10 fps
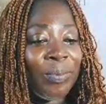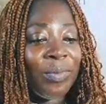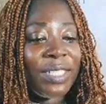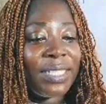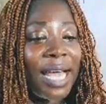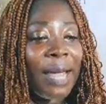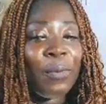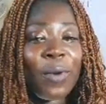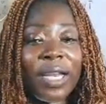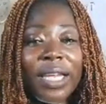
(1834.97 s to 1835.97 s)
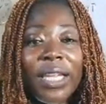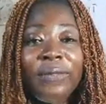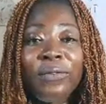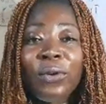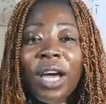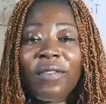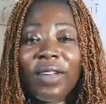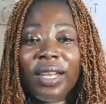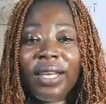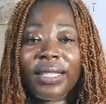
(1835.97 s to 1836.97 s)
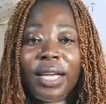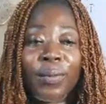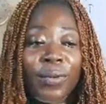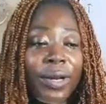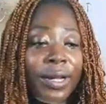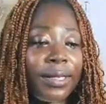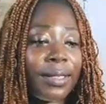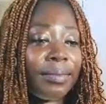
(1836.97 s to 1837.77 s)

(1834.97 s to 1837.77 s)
Type 1 if you have a digital product.